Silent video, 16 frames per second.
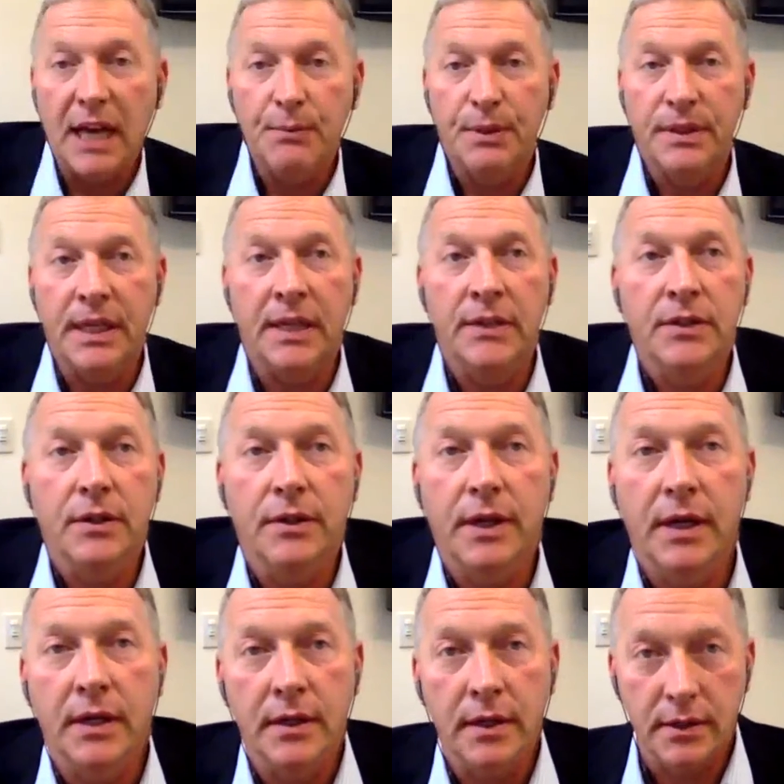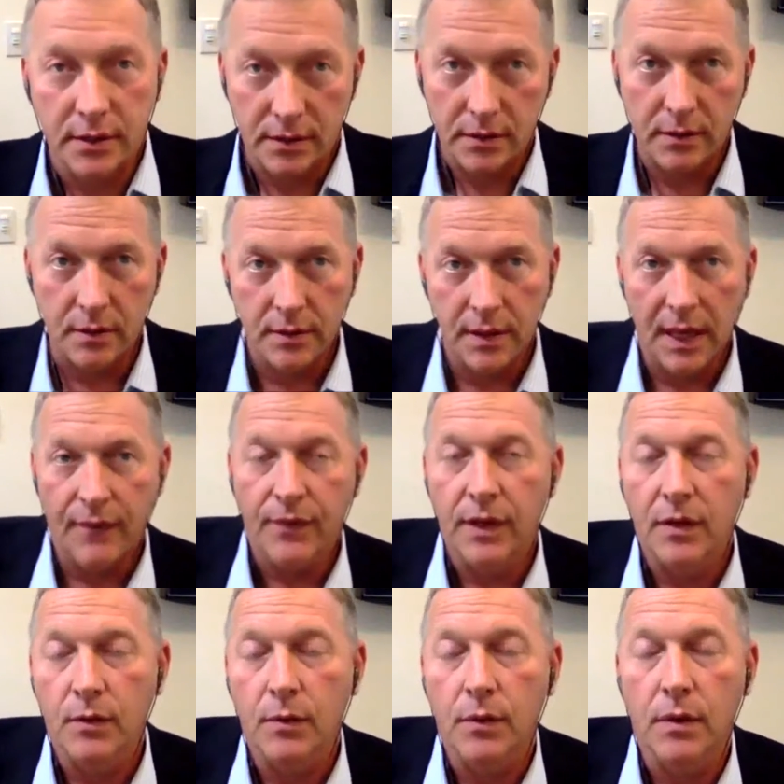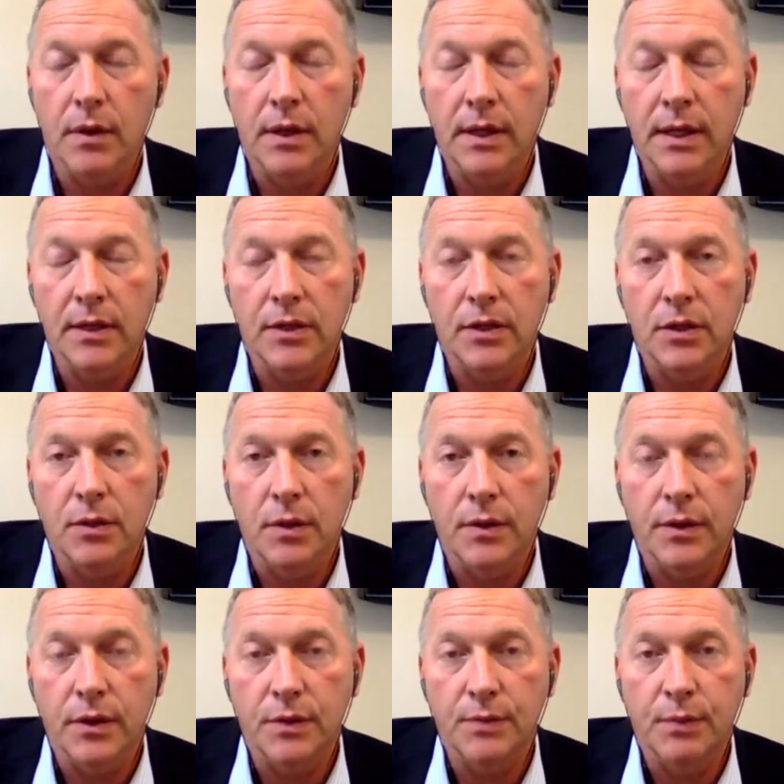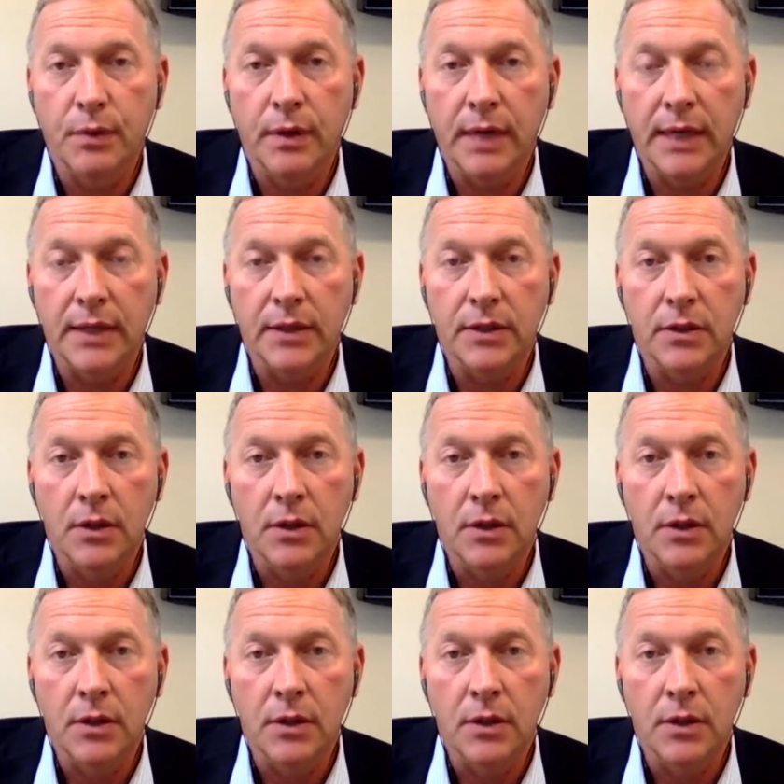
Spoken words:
of potential there, and it's definitely an issue worth exploring. I just,